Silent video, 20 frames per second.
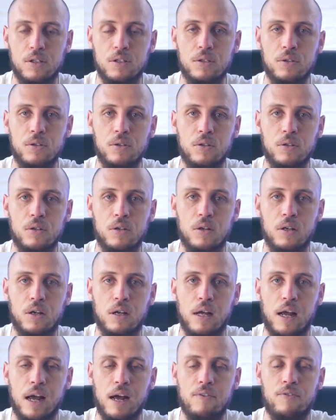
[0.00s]
to
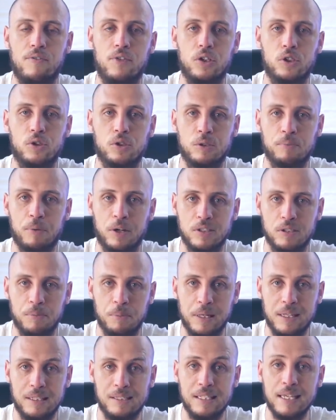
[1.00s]
have this
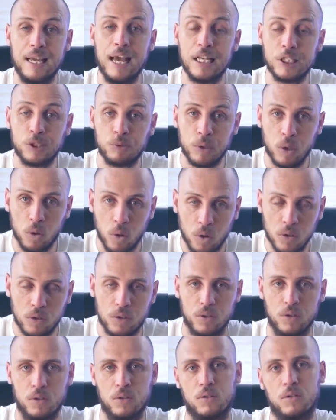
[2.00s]
responsibility, as we all
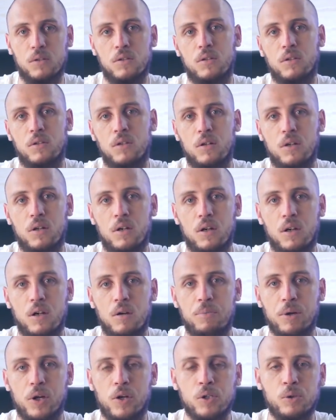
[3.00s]
do,
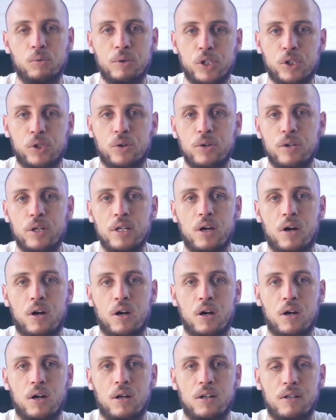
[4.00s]
because we truly
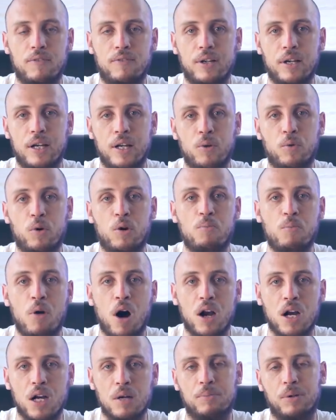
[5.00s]
are living in a
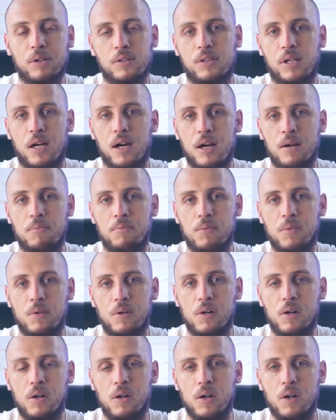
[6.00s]
remarkable time
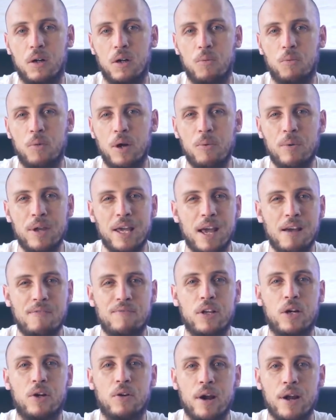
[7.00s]
where we have
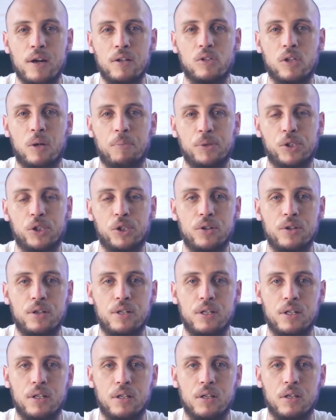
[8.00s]
the greatest
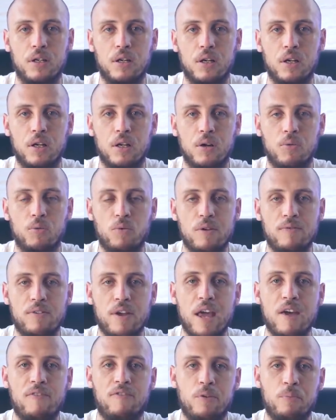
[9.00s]
opportunity we've
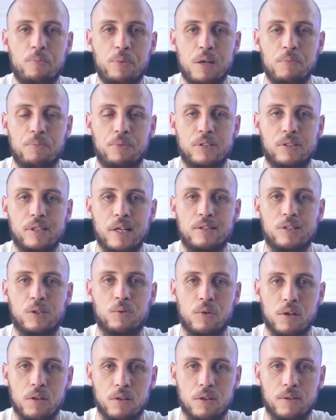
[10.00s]
ever been presented
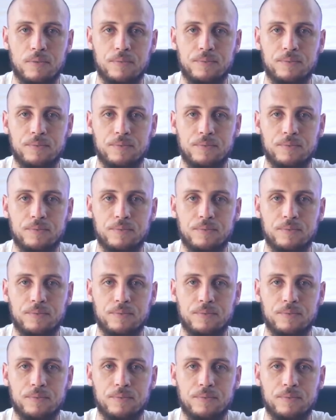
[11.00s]
with.